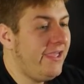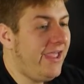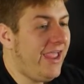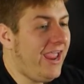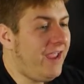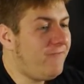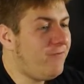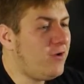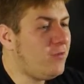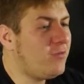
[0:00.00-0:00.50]

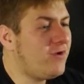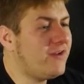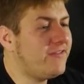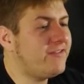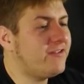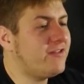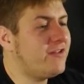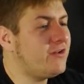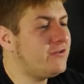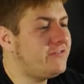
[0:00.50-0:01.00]
Everyone's
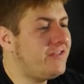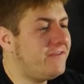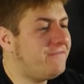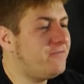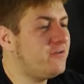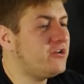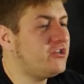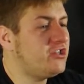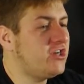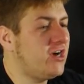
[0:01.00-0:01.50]
a little
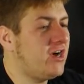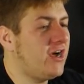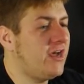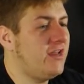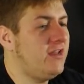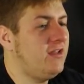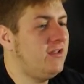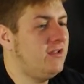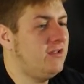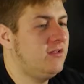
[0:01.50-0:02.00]
different,
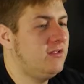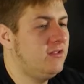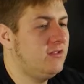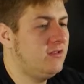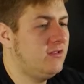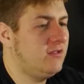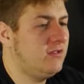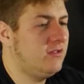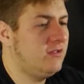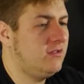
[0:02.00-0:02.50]
John.
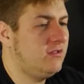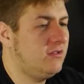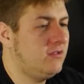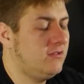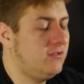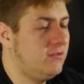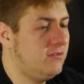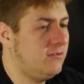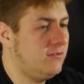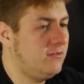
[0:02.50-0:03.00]

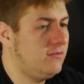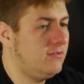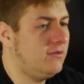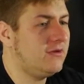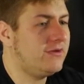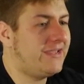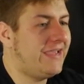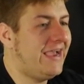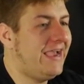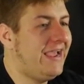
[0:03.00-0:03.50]

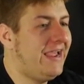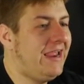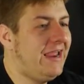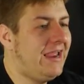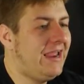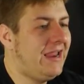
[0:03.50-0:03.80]
Okay.